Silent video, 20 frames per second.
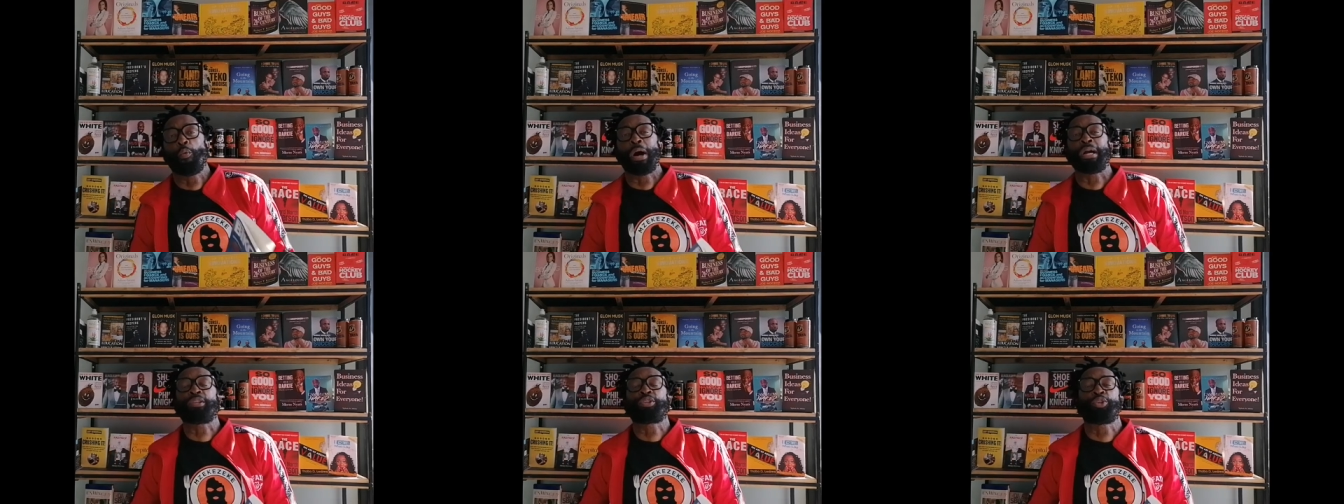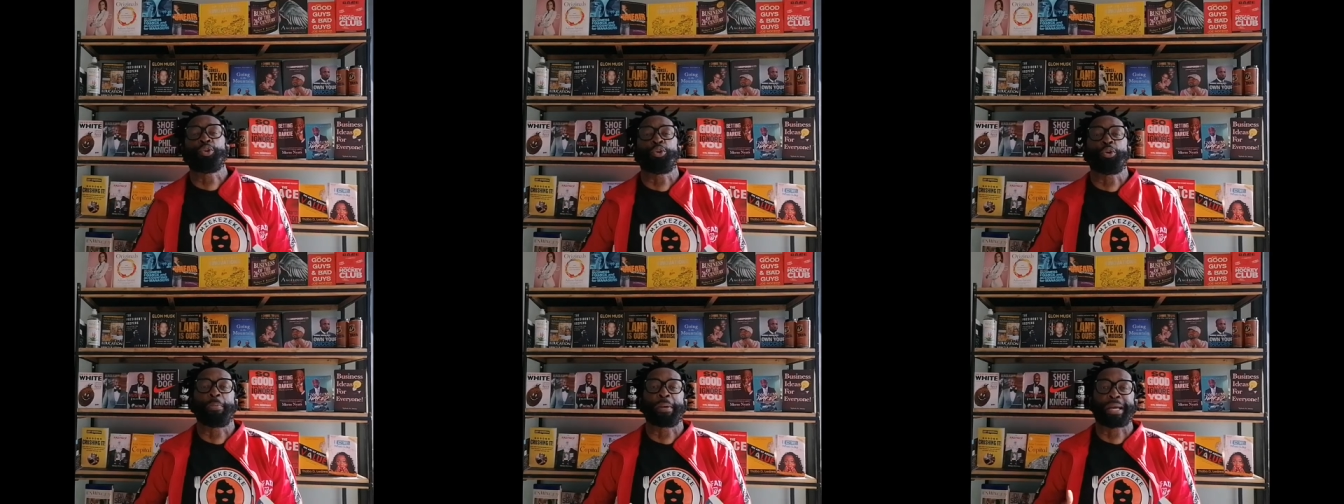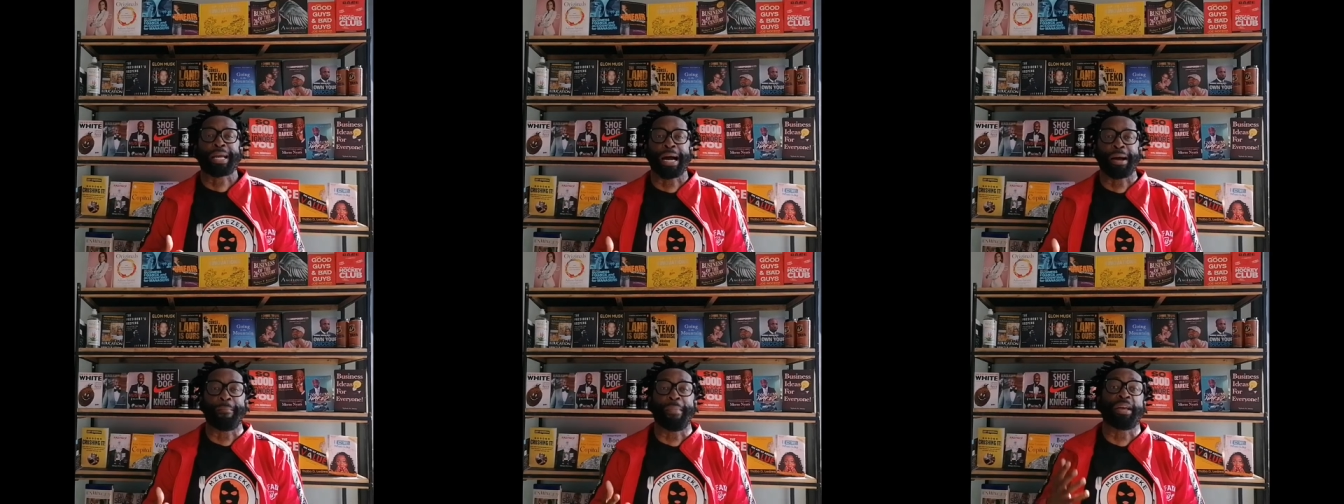want you to
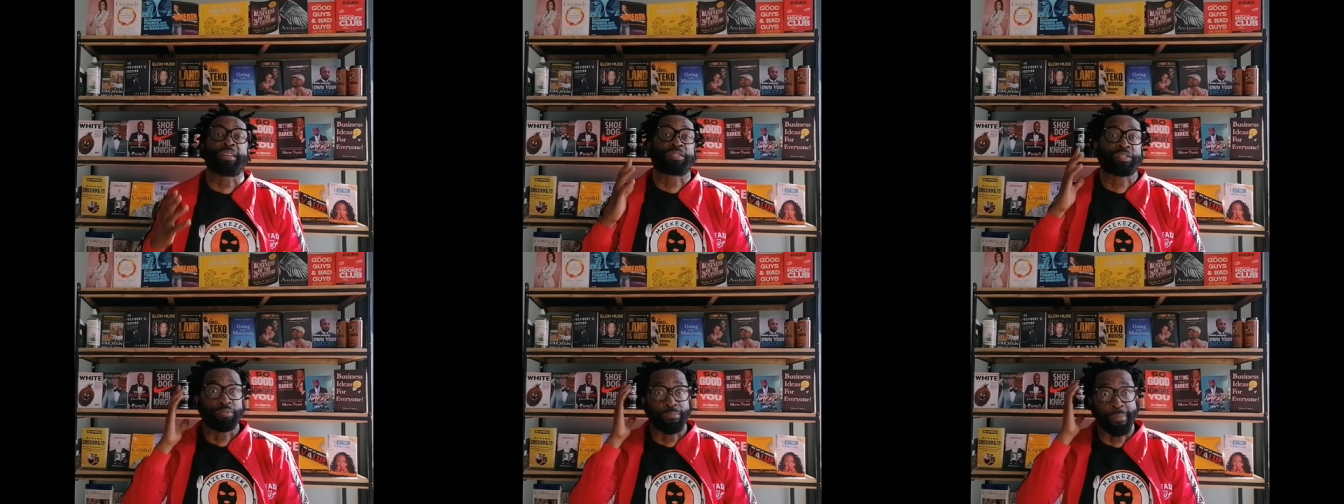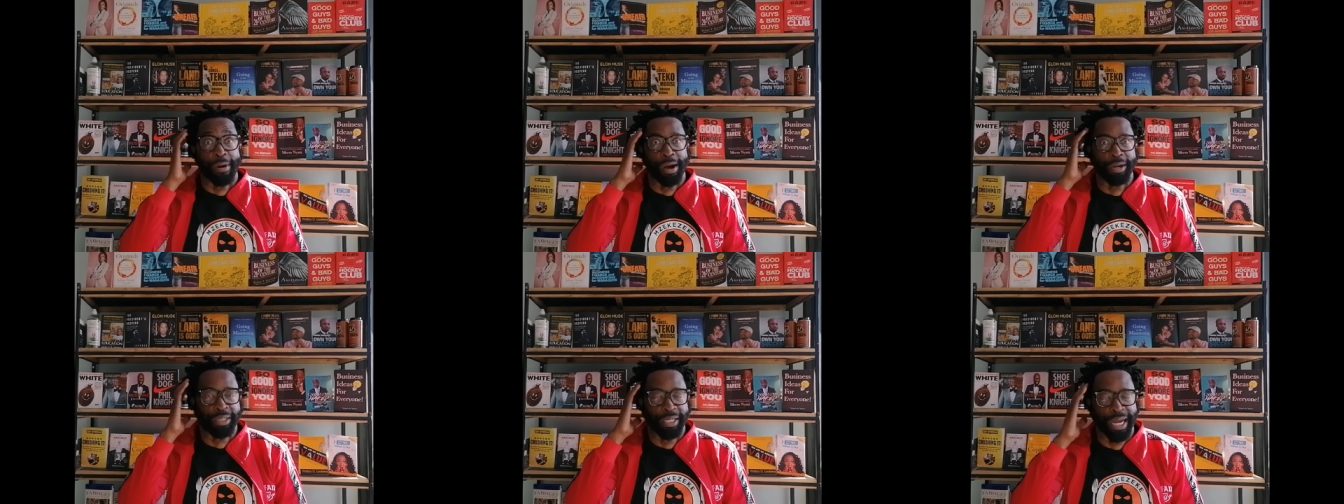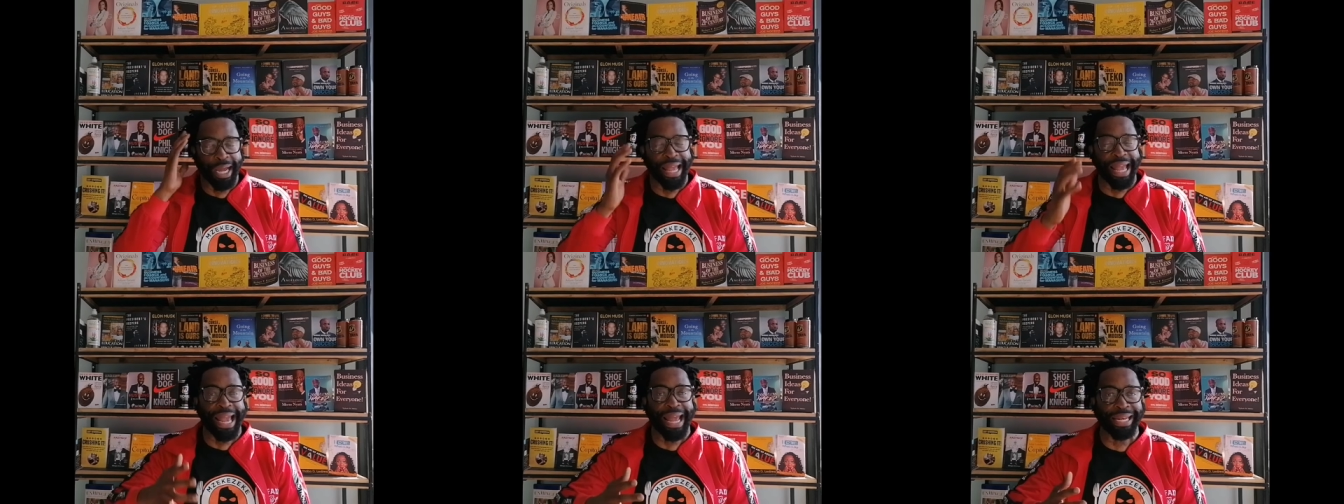become a smarter
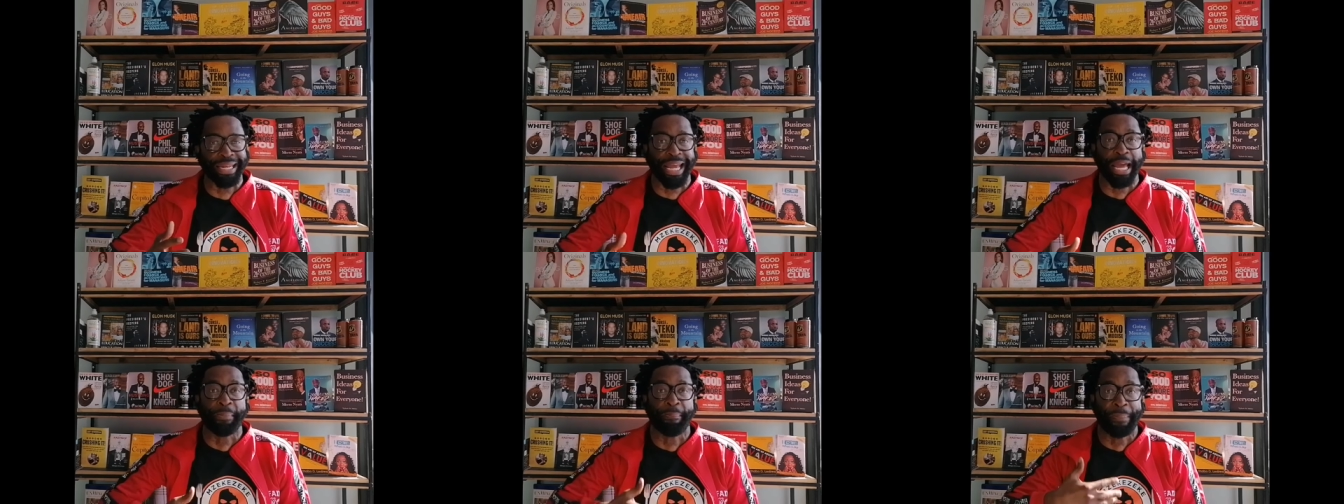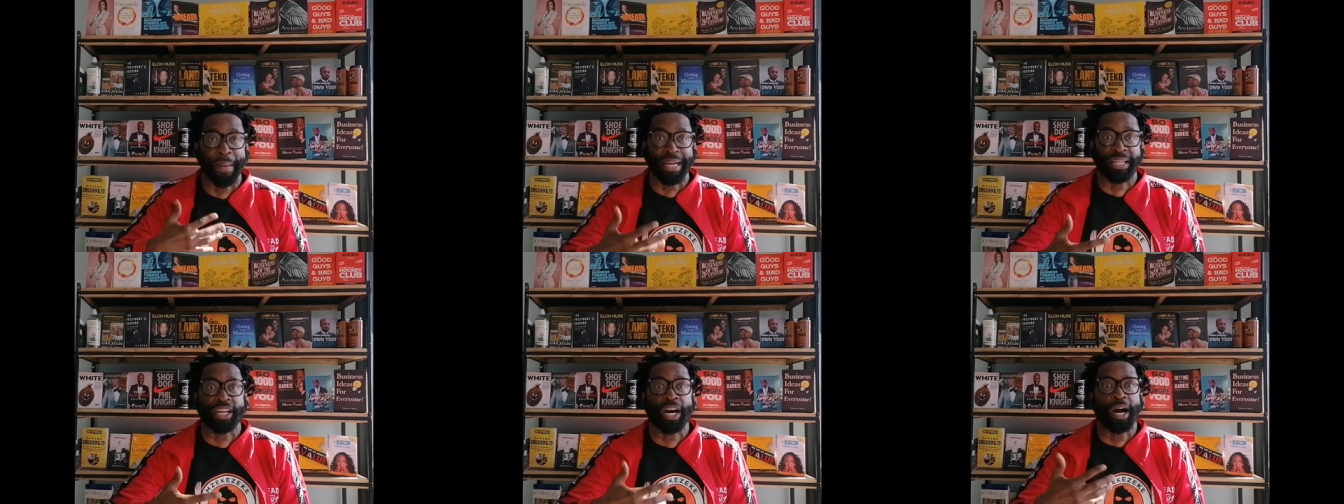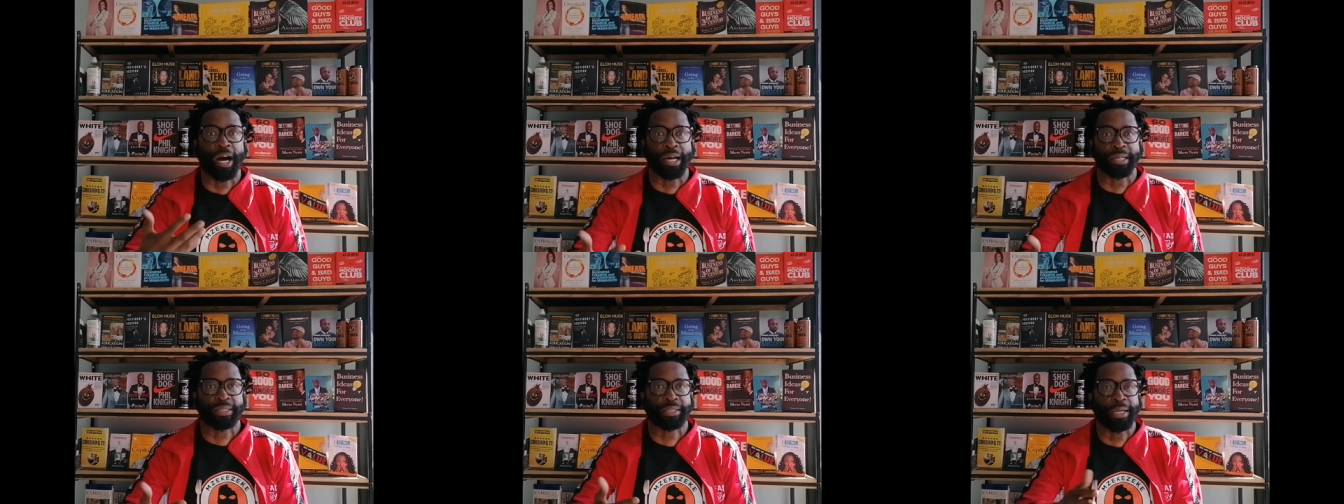and a better
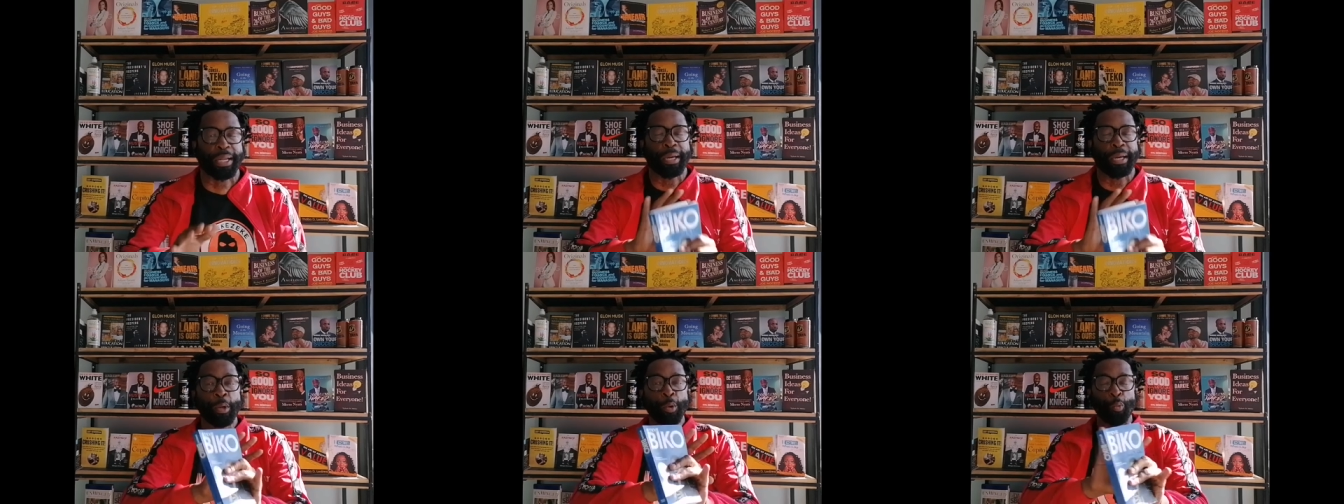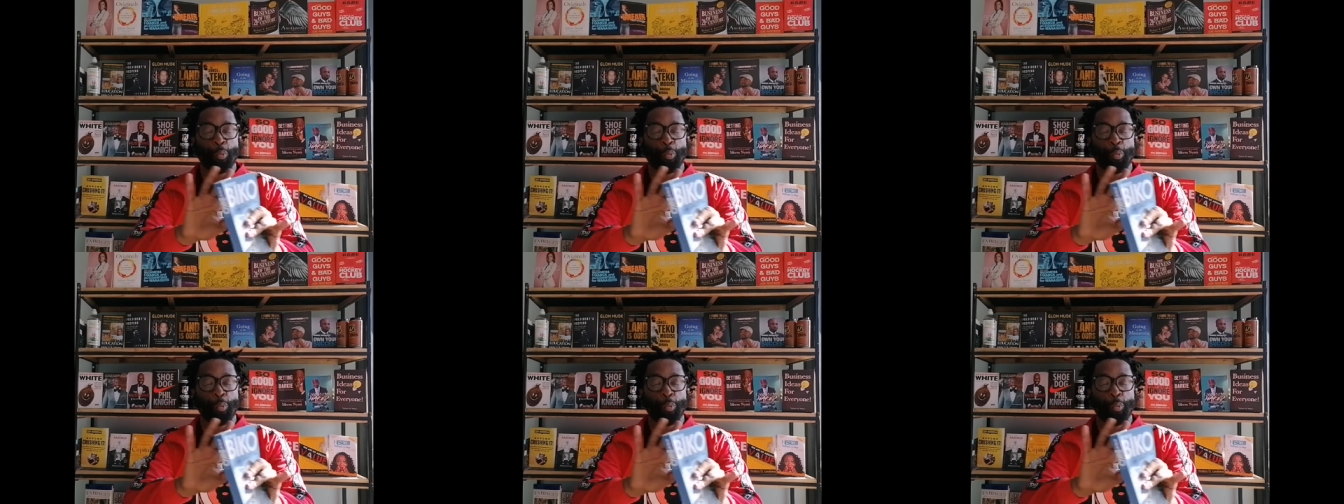hustler.